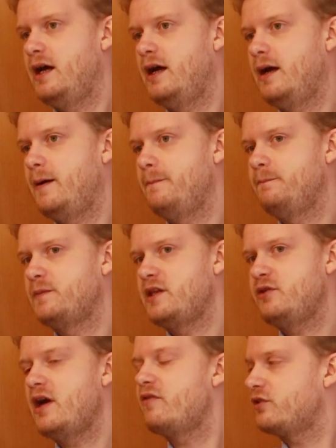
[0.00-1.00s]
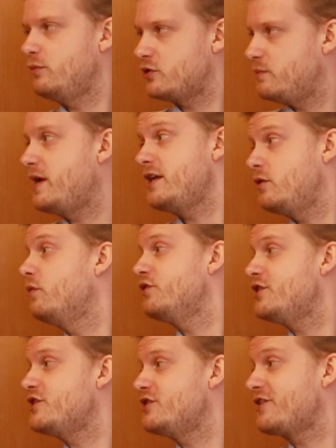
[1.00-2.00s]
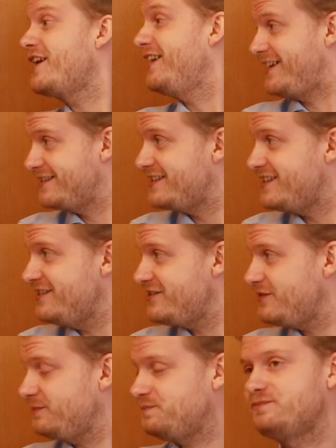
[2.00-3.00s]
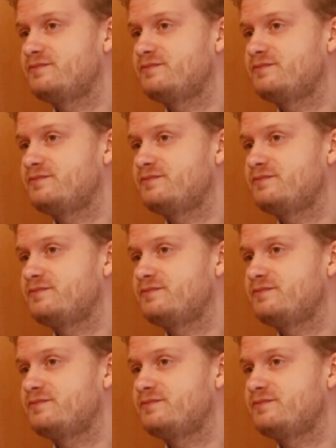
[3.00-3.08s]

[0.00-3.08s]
to have as many conversations as I can, like these.